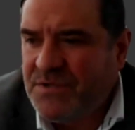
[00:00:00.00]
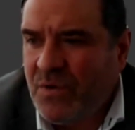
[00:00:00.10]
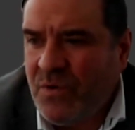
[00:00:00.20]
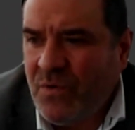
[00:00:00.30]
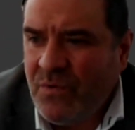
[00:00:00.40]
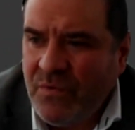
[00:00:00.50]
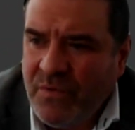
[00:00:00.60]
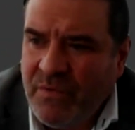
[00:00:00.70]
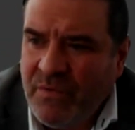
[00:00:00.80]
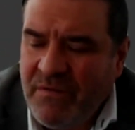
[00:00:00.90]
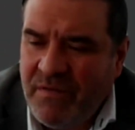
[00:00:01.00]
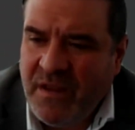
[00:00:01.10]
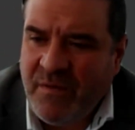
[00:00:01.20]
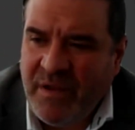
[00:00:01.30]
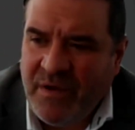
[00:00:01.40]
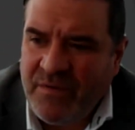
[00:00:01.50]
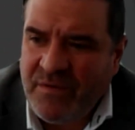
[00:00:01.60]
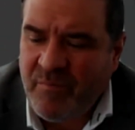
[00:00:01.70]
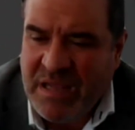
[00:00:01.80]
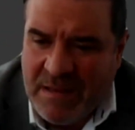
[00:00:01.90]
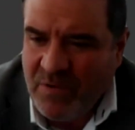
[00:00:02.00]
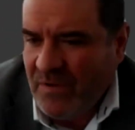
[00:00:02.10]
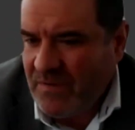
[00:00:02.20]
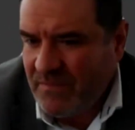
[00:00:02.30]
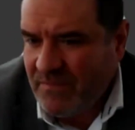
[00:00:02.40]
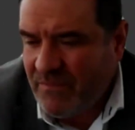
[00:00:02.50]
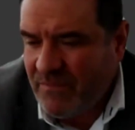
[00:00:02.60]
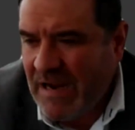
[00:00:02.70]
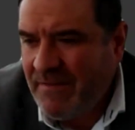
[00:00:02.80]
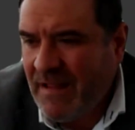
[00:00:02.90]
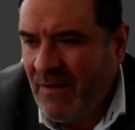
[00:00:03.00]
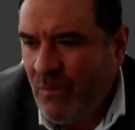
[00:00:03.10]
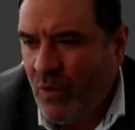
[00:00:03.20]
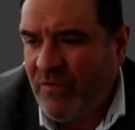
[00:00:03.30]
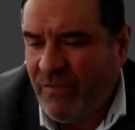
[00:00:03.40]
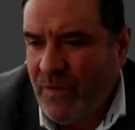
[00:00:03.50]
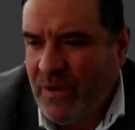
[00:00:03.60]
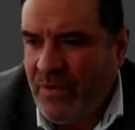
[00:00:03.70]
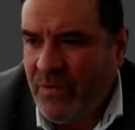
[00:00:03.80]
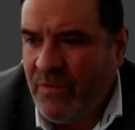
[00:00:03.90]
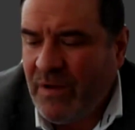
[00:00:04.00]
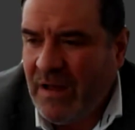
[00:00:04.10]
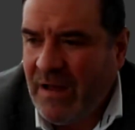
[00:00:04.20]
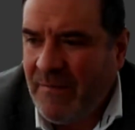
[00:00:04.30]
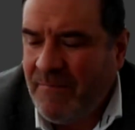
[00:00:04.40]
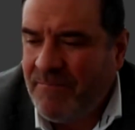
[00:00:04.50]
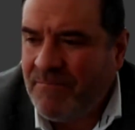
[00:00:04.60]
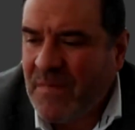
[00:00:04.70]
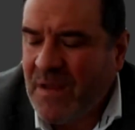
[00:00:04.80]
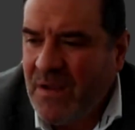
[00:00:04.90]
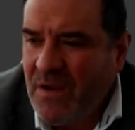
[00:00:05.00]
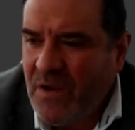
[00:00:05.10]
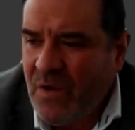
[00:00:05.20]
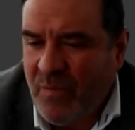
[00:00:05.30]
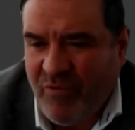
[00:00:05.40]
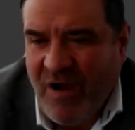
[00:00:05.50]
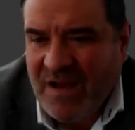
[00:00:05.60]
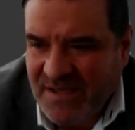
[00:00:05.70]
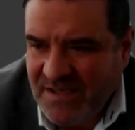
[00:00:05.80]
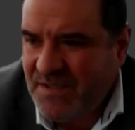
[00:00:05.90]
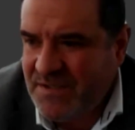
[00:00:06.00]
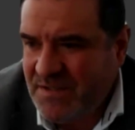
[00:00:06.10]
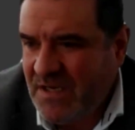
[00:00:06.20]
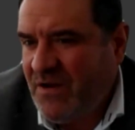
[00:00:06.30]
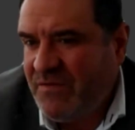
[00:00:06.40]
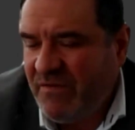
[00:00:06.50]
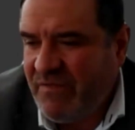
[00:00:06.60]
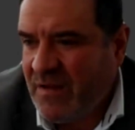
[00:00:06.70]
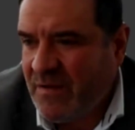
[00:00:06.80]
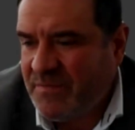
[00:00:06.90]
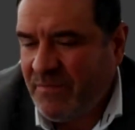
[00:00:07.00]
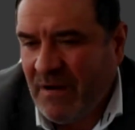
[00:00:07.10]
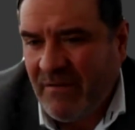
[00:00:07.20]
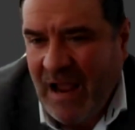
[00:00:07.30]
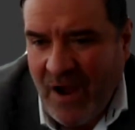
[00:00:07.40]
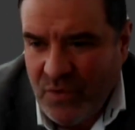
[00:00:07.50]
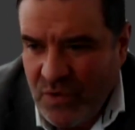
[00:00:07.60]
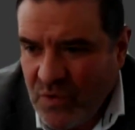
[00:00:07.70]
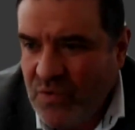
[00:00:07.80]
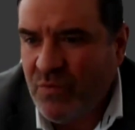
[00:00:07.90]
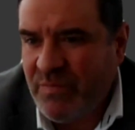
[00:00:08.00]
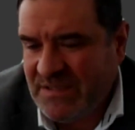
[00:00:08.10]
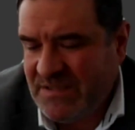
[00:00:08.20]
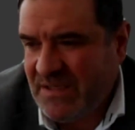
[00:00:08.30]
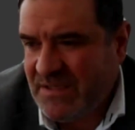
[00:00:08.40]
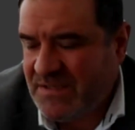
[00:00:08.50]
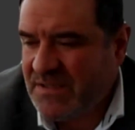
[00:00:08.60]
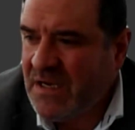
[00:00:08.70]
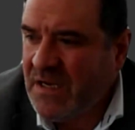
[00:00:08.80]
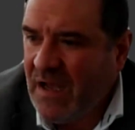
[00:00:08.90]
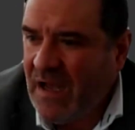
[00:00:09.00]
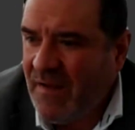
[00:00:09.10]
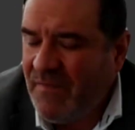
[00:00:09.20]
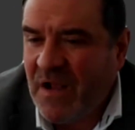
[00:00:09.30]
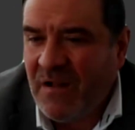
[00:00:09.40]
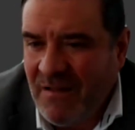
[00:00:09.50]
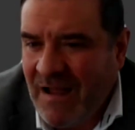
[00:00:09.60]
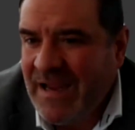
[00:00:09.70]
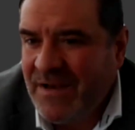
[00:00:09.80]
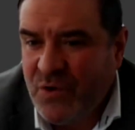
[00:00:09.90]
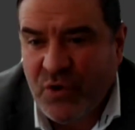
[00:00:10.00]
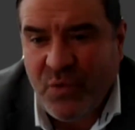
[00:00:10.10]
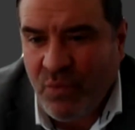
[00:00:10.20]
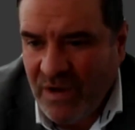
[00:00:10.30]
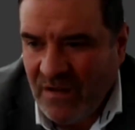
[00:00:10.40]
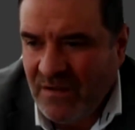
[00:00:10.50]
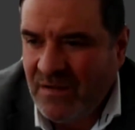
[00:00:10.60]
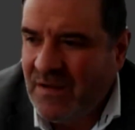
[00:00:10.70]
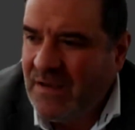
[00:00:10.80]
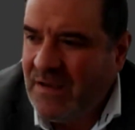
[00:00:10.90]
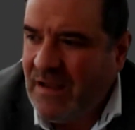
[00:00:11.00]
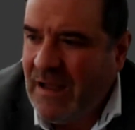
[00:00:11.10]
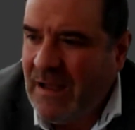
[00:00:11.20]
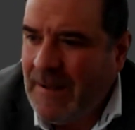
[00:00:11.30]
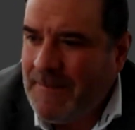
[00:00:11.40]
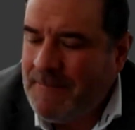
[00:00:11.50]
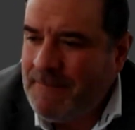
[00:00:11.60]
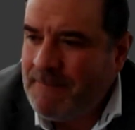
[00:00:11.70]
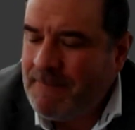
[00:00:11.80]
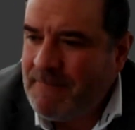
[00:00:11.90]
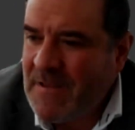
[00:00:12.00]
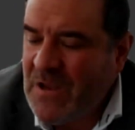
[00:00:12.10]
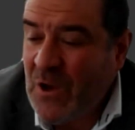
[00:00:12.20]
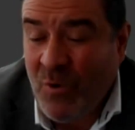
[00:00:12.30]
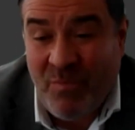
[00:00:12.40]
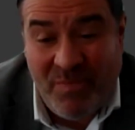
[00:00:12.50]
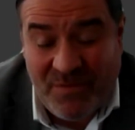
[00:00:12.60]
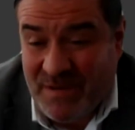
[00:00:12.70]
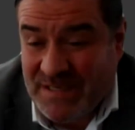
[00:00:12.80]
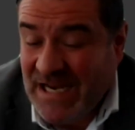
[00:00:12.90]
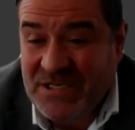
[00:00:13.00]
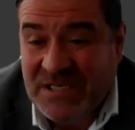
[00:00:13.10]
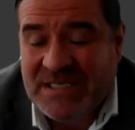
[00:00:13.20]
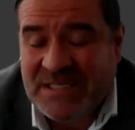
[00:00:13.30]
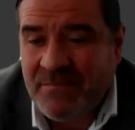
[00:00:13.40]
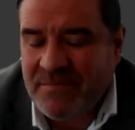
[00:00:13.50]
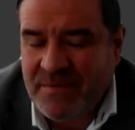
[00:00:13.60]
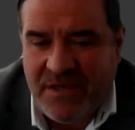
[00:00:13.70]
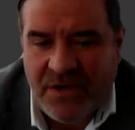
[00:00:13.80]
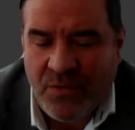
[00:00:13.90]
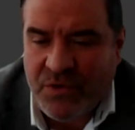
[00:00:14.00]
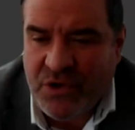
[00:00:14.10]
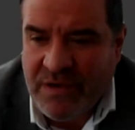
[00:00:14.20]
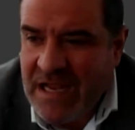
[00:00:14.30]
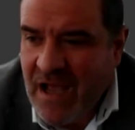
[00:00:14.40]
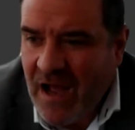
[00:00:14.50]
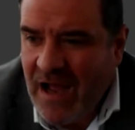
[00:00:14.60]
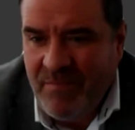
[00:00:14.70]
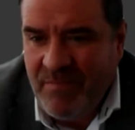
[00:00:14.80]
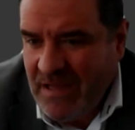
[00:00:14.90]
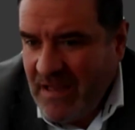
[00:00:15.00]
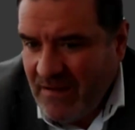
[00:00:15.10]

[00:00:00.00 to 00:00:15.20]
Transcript: So when you think about the people, right, that work for you, the processes that you've developed around how you do business, the client goodwill, potentially some, unique IP